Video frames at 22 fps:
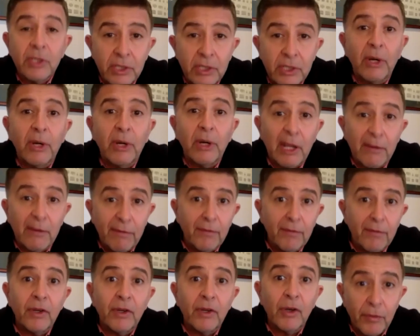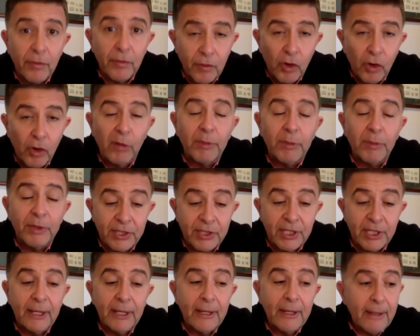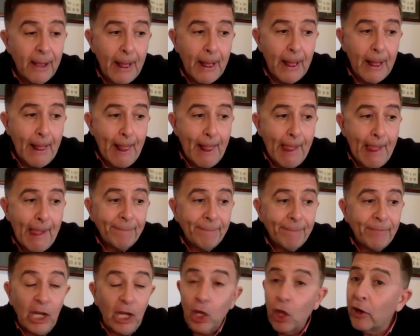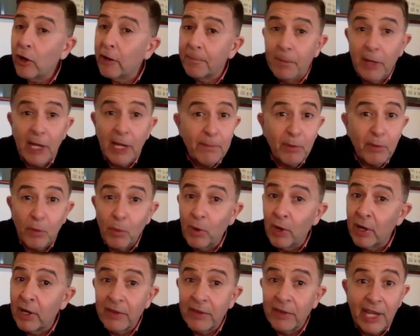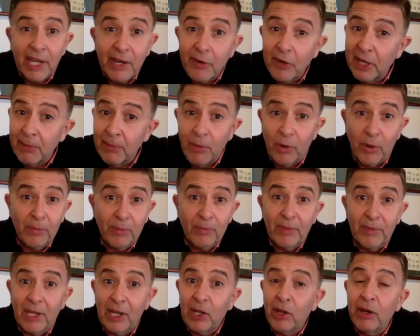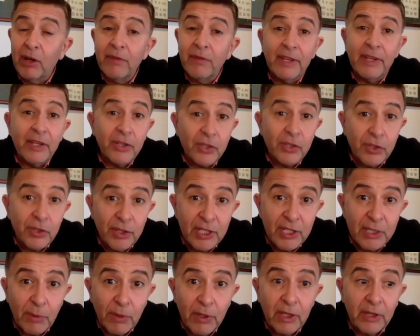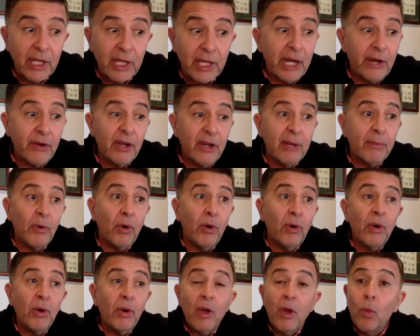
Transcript: to a level of normalcy, a lot of people weren't there anymore. A lot of industries weren't there anymore.